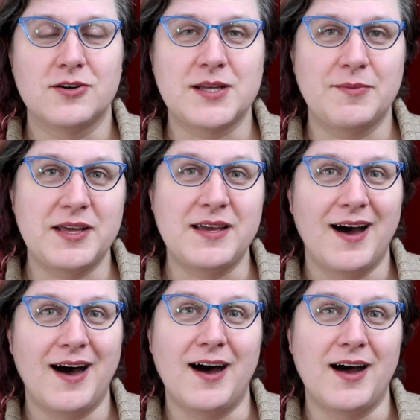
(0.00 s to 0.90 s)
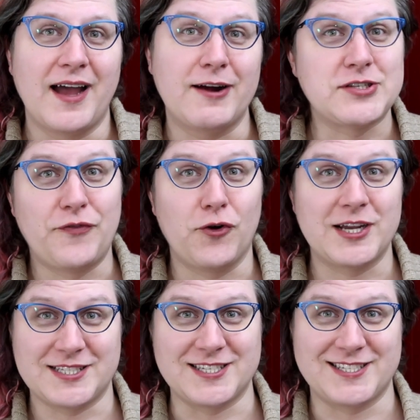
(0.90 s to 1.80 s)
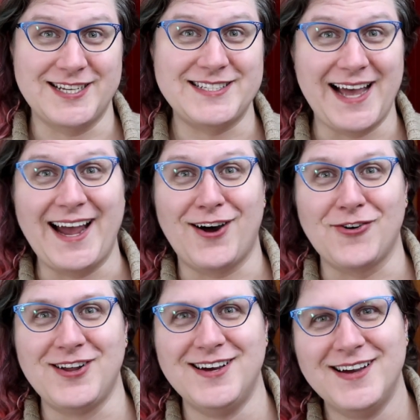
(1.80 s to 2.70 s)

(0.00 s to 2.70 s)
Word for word: or something, uh, Harrison Ford gets to sit down,